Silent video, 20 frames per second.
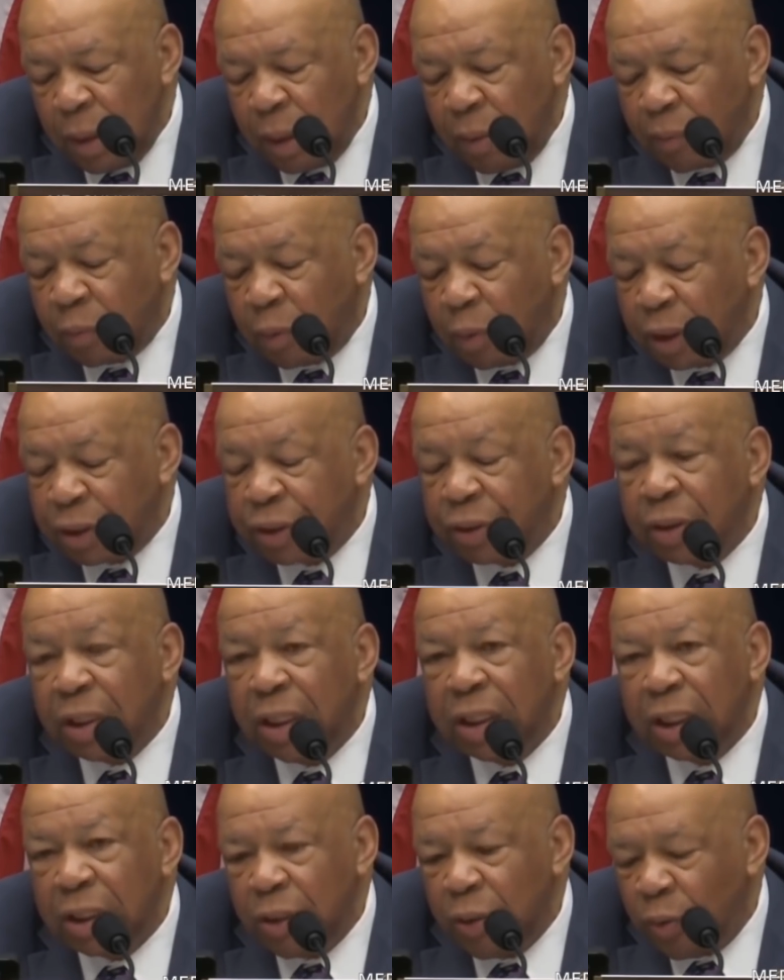Of course, you
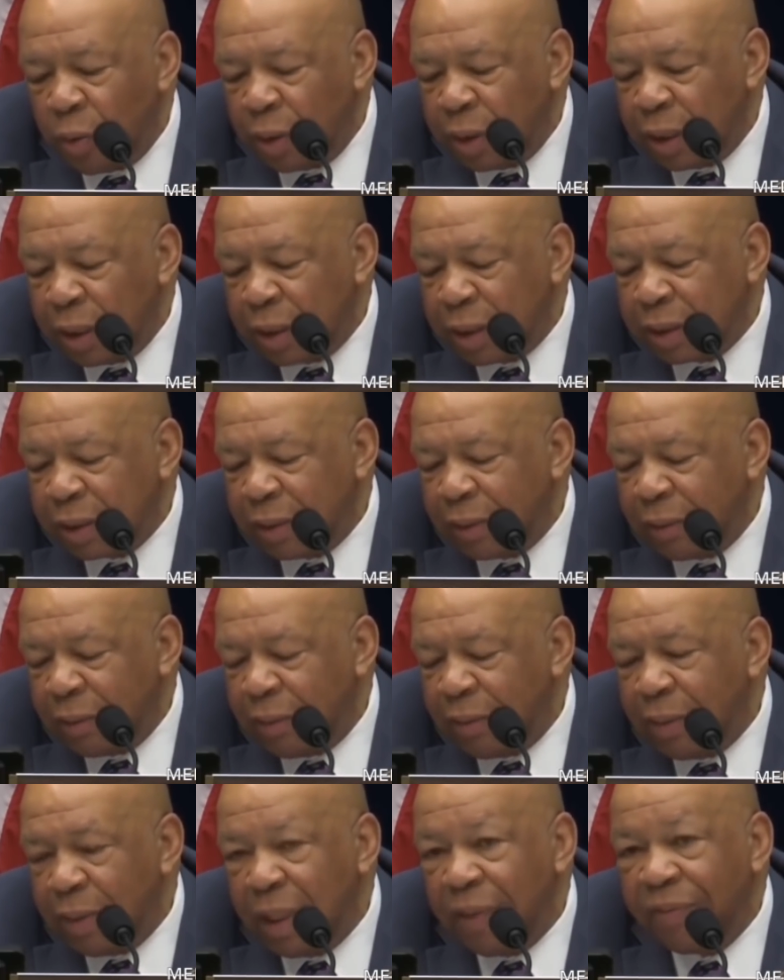can ignore this
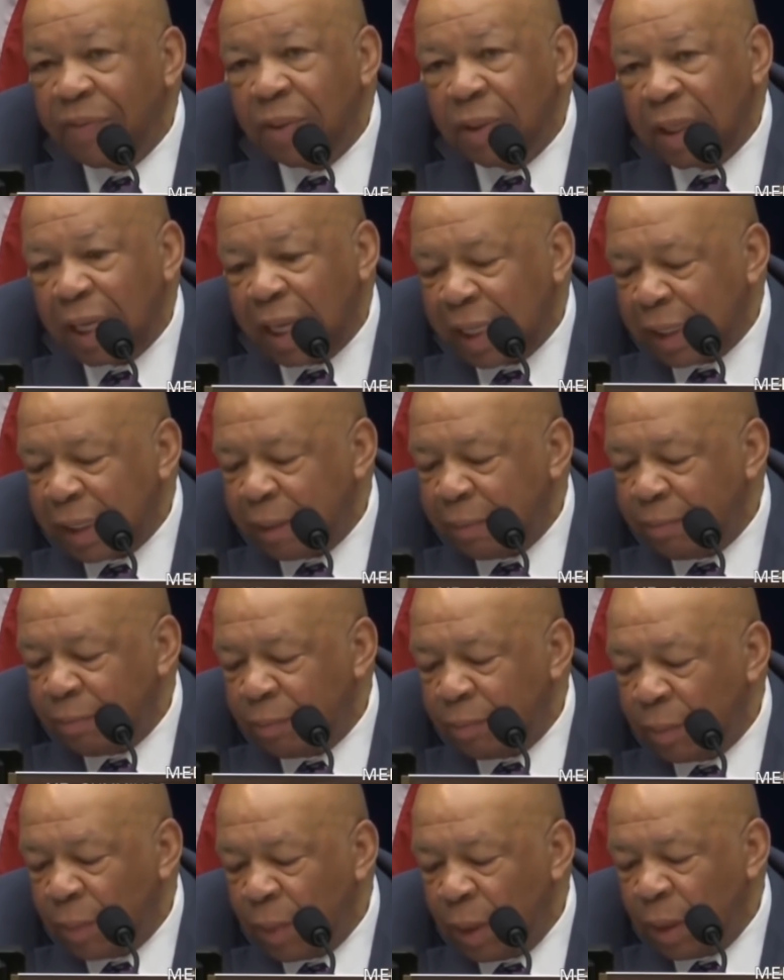if you like,
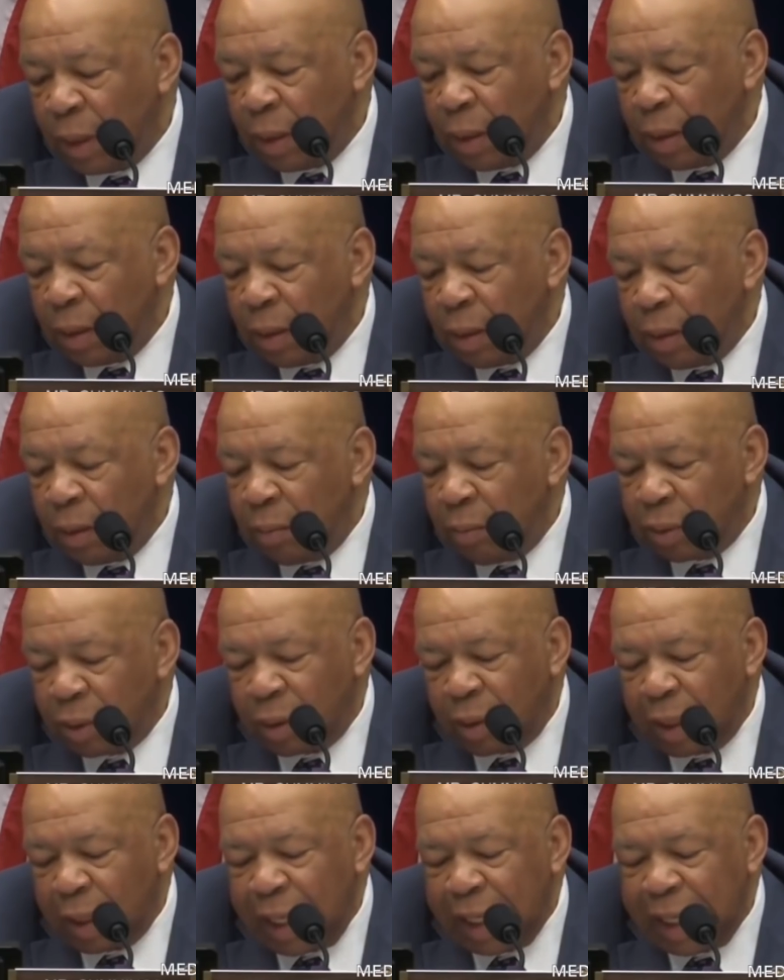but
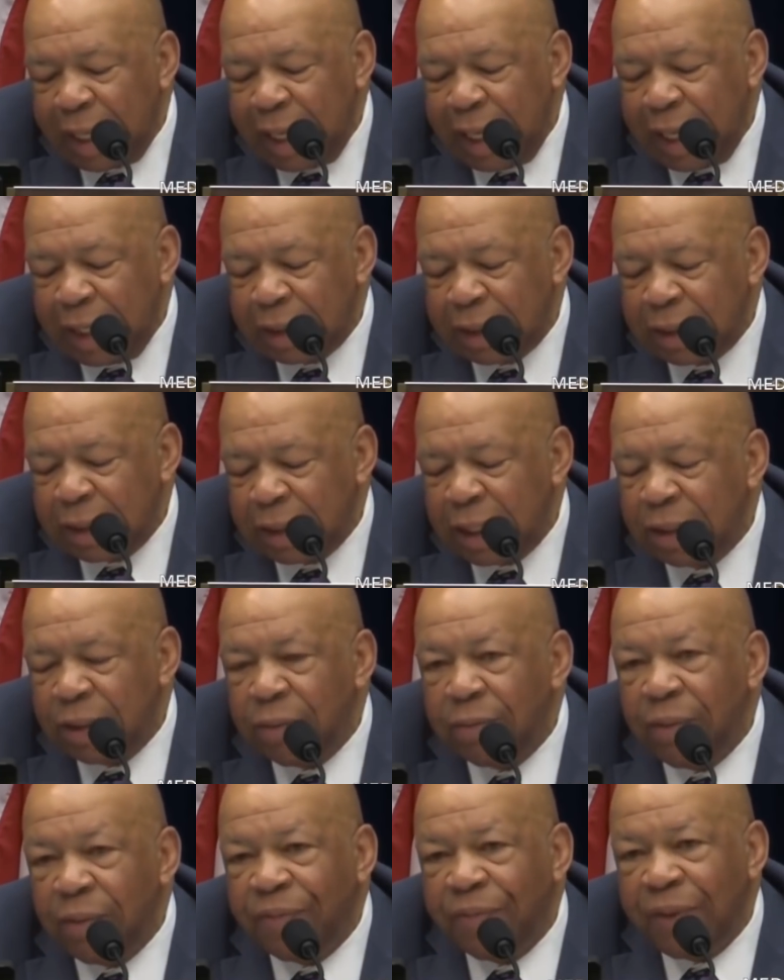all I ask is that
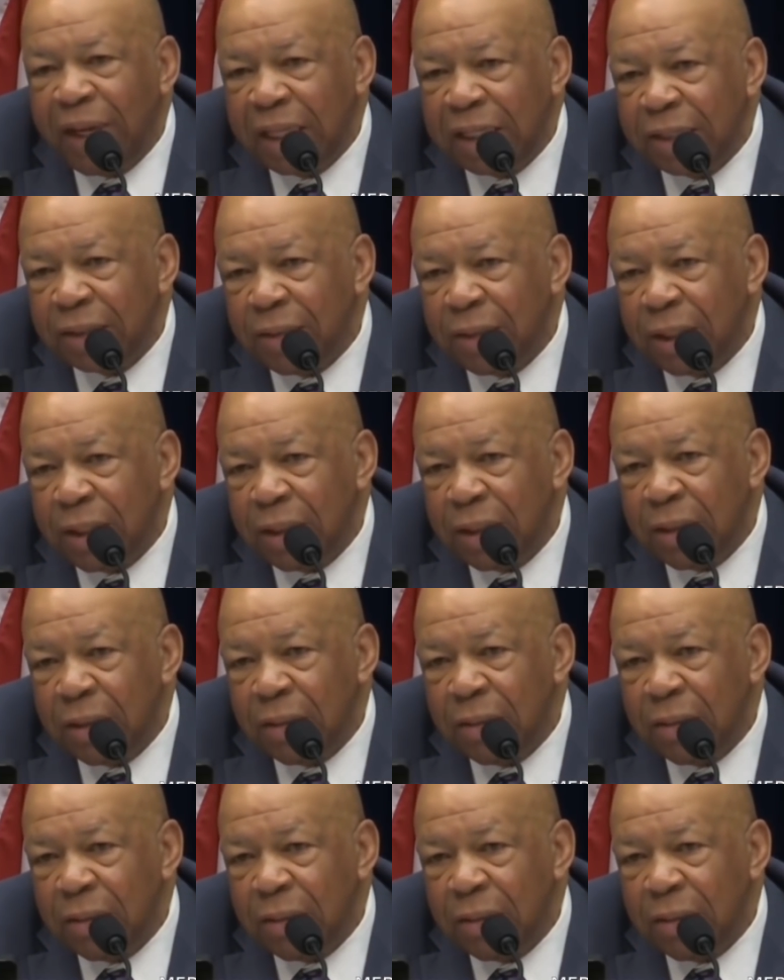you reflect on it.